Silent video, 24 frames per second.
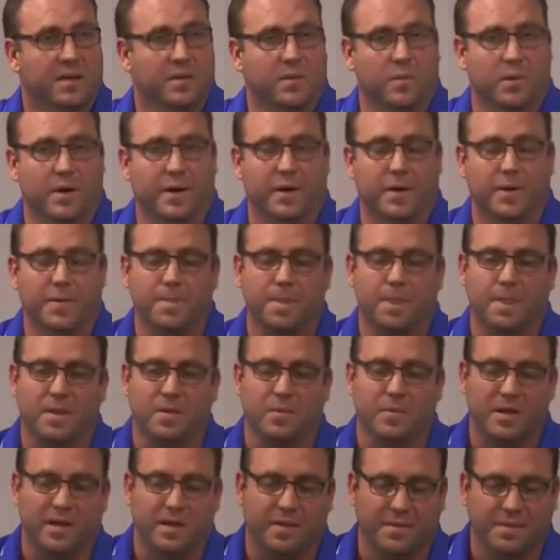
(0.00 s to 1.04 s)
where
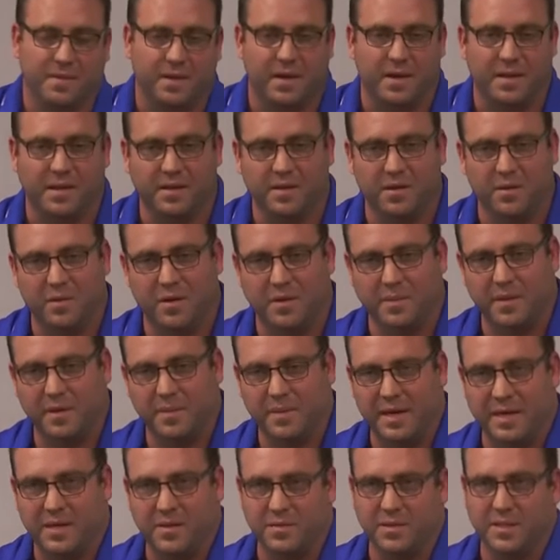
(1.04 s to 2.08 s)
you may have thought, you know what,
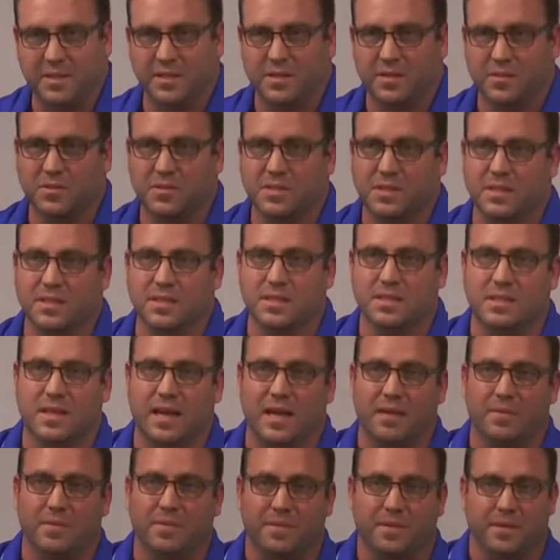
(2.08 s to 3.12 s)
maybe I don't need to go see this
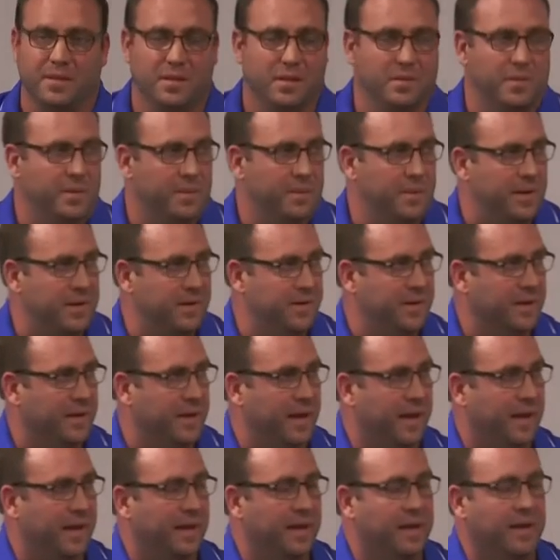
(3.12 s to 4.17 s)
guy, I'm feeling a little bit better
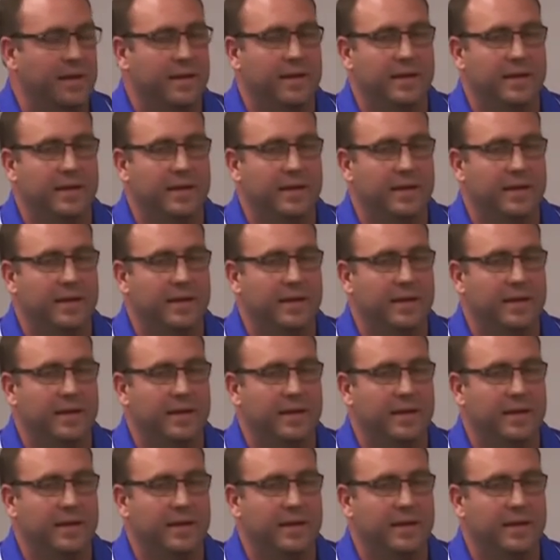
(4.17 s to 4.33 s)
today.